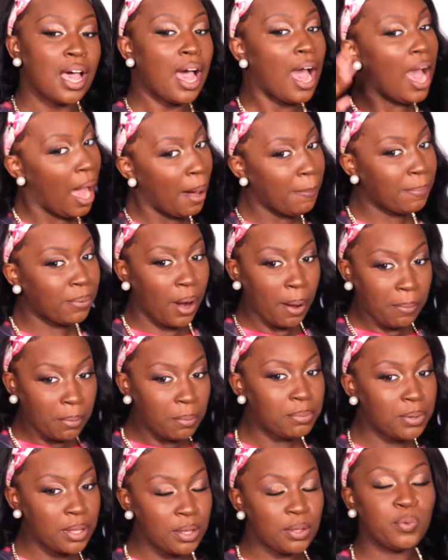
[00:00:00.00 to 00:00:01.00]

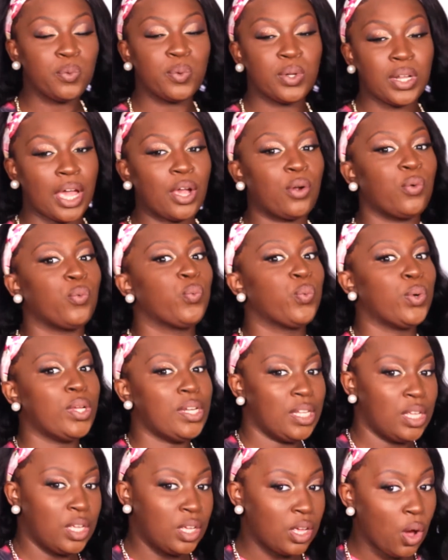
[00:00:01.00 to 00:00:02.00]
will like
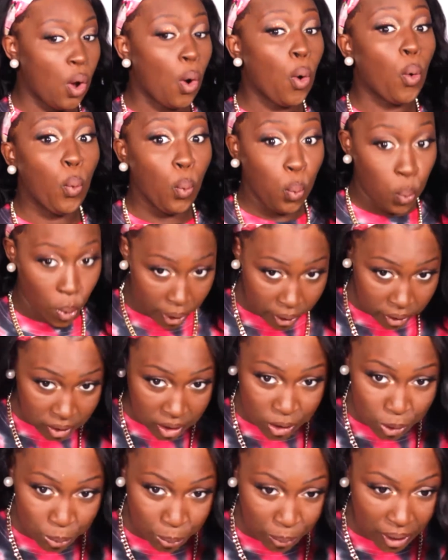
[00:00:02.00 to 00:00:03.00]
really wear
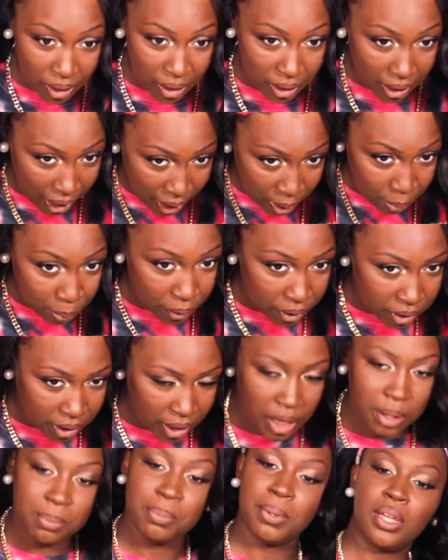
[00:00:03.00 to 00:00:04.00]
this wig and wear the
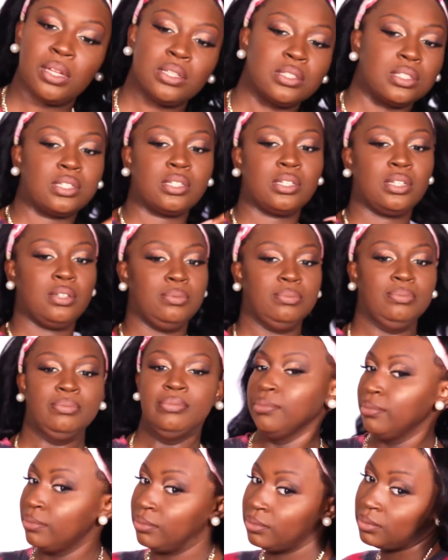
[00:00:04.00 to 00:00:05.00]
headbands.
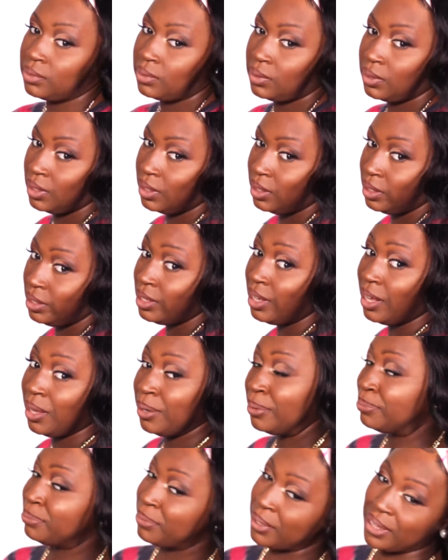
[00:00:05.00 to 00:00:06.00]

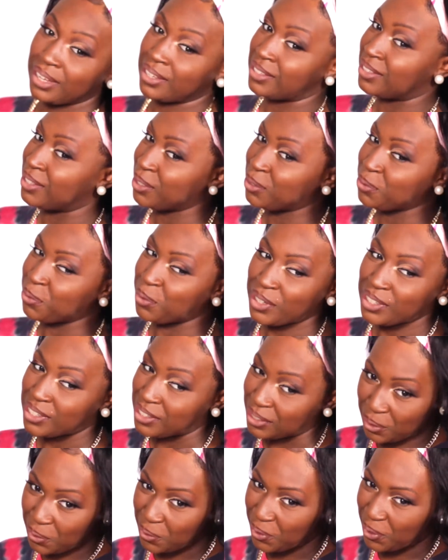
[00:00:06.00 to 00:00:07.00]
Yeah, because this one is
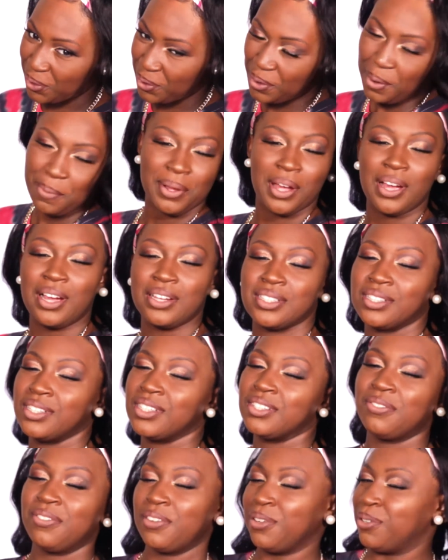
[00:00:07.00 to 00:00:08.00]
so cute. Oh my gosh, I
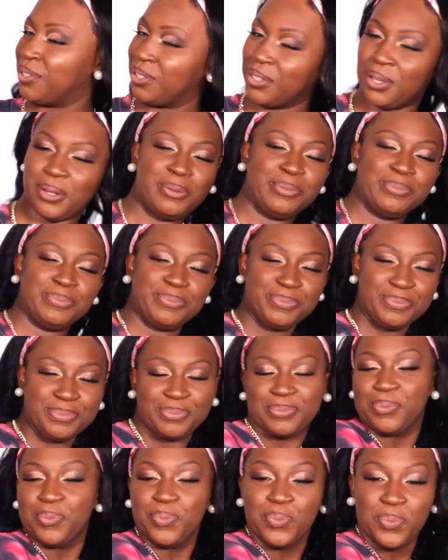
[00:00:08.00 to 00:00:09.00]
just
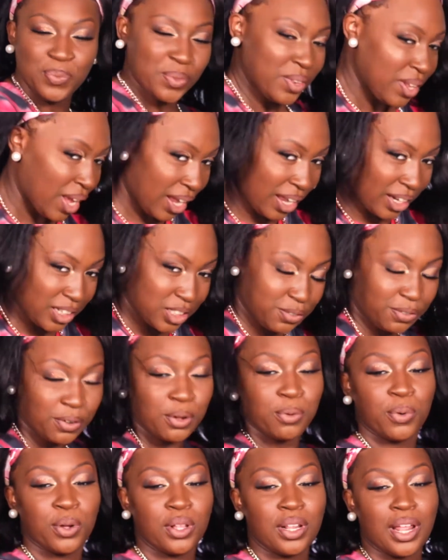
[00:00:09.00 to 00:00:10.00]

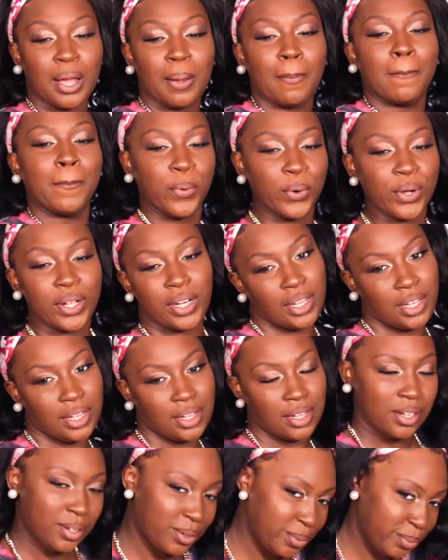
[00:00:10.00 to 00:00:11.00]
feel real like pretty
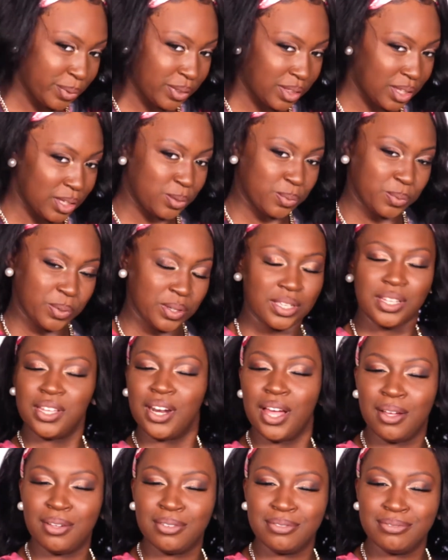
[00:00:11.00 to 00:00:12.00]
with this one, you
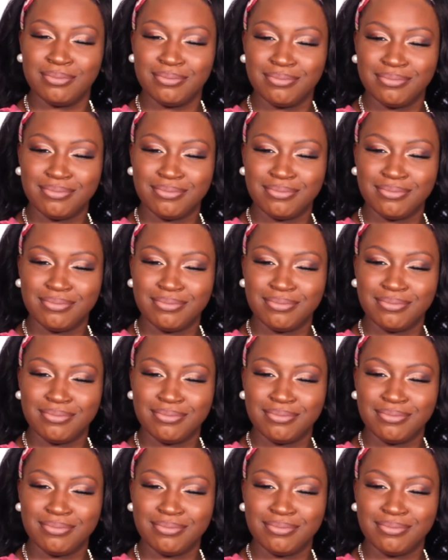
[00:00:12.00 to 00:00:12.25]
know.